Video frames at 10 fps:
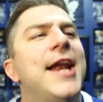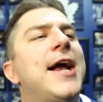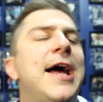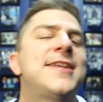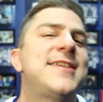And
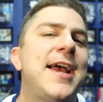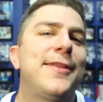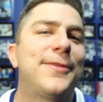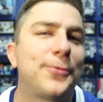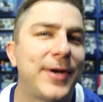I gotta
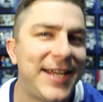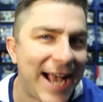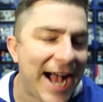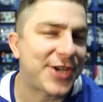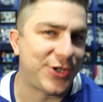say, the
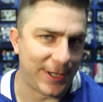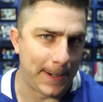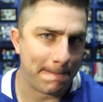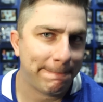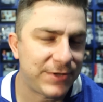
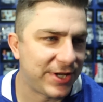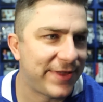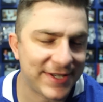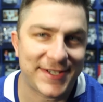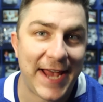reaction to
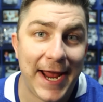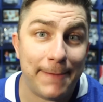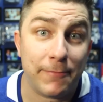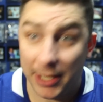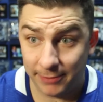this
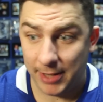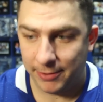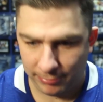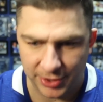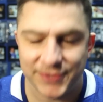game and,
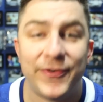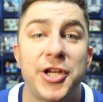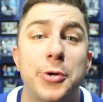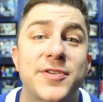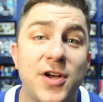and this
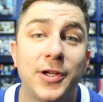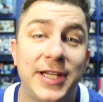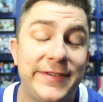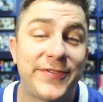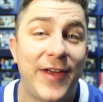video was called
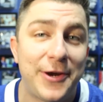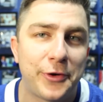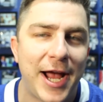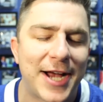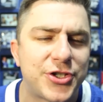Leafs Fan
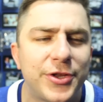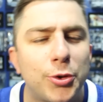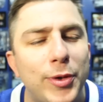Reaction.